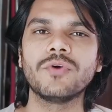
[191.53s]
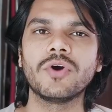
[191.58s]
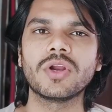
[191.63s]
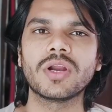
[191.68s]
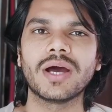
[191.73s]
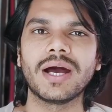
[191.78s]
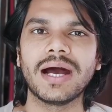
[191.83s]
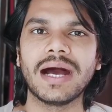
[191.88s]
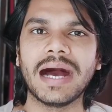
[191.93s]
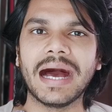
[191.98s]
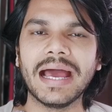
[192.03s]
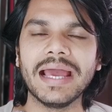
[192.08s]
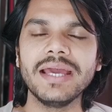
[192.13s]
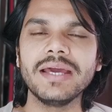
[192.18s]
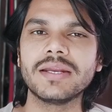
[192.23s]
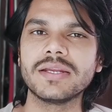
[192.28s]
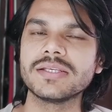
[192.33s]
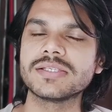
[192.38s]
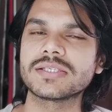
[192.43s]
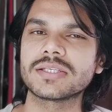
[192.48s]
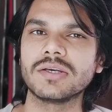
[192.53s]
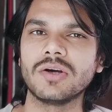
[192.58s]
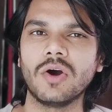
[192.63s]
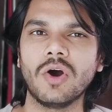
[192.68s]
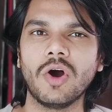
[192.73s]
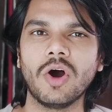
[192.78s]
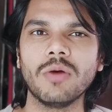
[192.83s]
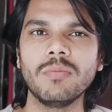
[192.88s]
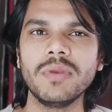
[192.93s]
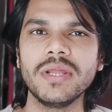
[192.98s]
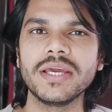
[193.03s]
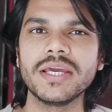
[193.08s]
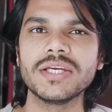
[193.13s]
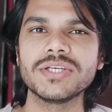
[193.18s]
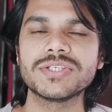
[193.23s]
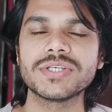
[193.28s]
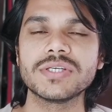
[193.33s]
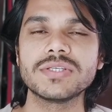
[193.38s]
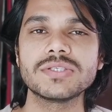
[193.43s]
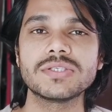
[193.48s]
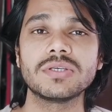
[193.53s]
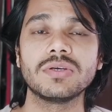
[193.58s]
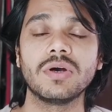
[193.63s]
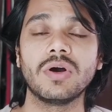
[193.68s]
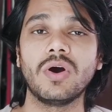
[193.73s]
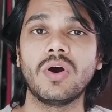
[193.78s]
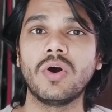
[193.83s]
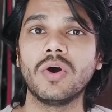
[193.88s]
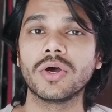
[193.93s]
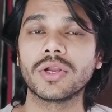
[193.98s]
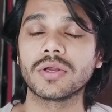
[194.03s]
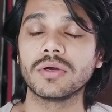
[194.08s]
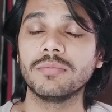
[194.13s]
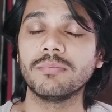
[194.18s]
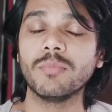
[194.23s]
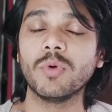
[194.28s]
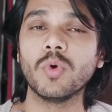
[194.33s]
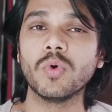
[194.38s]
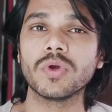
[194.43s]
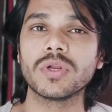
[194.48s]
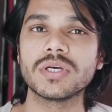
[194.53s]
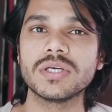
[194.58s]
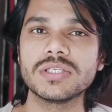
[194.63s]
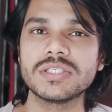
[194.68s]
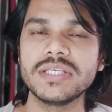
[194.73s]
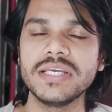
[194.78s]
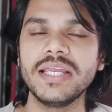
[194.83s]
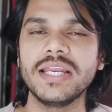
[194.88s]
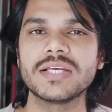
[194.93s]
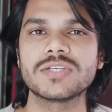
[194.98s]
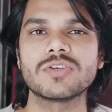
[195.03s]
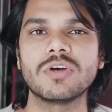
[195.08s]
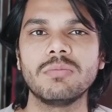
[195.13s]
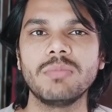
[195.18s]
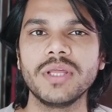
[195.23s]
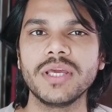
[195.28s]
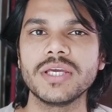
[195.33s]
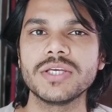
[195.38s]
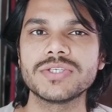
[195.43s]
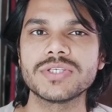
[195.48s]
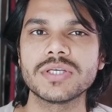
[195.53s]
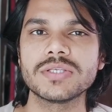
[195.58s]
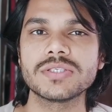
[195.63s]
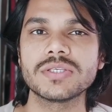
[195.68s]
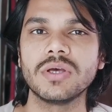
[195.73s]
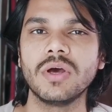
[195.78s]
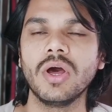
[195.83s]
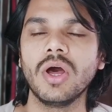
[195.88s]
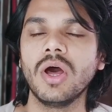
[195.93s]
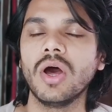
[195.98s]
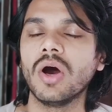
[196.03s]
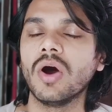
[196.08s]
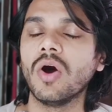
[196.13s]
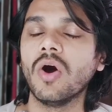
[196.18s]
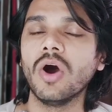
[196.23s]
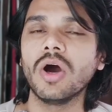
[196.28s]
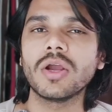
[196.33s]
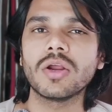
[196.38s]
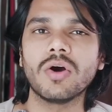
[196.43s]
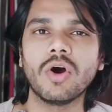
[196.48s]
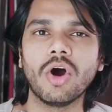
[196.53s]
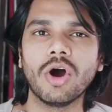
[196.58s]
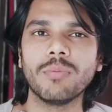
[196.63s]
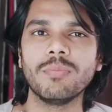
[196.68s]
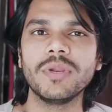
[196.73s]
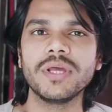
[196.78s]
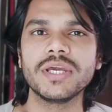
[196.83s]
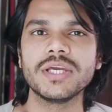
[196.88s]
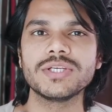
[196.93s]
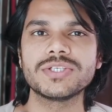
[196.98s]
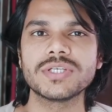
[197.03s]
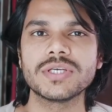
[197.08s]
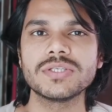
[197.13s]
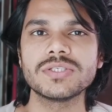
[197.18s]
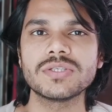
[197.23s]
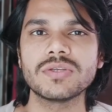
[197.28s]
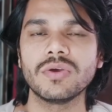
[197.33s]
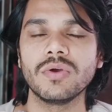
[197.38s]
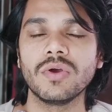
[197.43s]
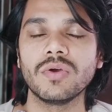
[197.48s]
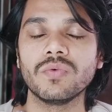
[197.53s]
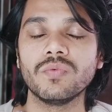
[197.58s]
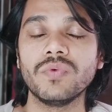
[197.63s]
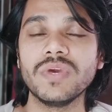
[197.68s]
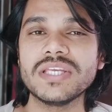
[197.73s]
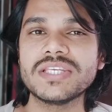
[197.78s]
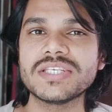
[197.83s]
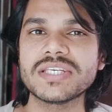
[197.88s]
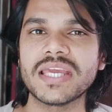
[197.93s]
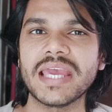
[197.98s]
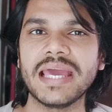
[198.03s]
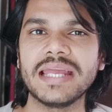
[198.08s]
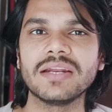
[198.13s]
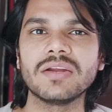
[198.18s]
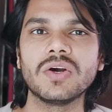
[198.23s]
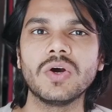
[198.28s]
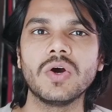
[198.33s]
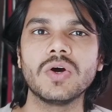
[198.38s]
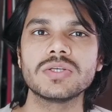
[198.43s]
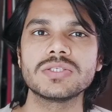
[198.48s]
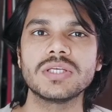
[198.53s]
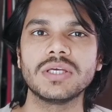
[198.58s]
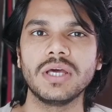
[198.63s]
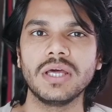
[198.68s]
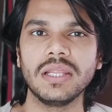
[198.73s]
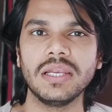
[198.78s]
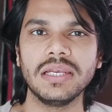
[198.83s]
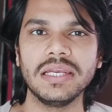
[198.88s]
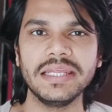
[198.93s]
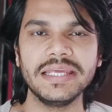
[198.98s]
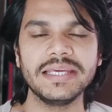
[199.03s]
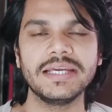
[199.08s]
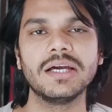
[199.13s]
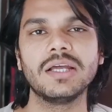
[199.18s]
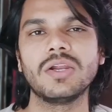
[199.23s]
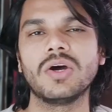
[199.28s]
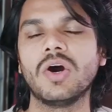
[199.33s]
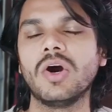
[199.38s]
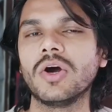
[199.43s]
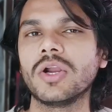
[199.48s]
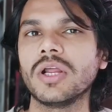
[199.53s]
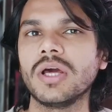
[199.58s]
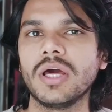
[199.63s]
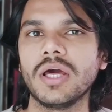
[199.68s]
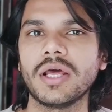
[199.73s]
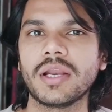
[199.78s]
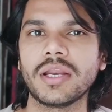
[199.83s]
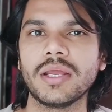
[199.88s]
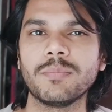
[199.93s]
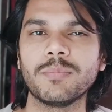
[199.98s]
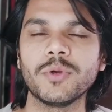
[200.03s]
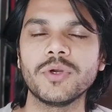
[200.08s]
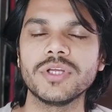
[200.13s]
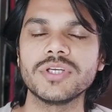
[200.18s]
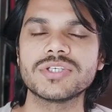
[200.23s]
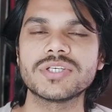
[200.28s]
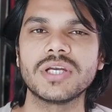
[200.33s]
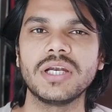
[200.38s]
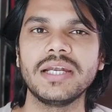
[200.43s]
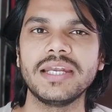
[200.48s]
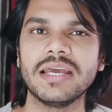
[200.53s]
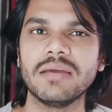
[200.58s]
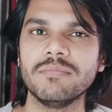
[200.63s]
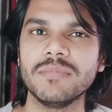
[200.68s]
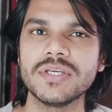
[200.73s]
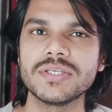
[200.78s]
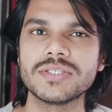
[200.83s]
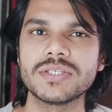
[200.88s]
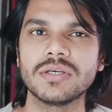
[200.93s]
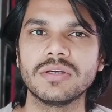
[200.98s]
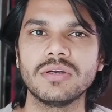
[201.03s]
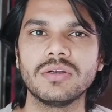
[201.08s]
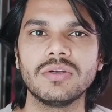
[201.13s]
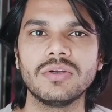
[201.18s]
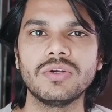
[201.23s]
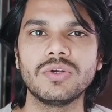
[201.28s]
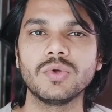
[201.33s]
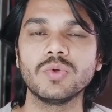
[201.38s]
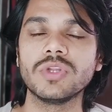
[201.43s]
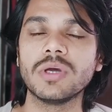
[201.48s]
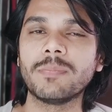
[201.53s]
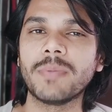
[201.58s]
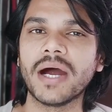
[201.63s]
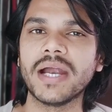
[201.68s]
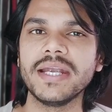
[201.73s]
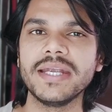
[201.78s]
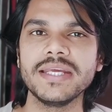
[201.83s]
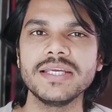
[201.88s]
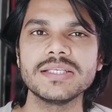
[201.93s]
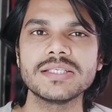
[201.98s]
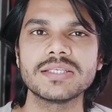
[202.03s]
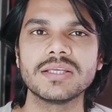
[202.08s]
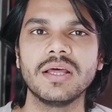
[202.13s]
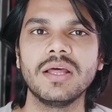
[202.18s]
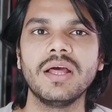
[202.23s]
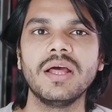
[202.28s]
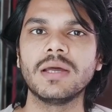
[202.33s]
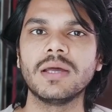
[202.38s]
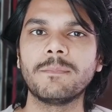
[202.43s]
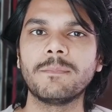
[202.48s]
for high risk obligations or more serious obligations or obligations which can cause legal or reputational damage to the parties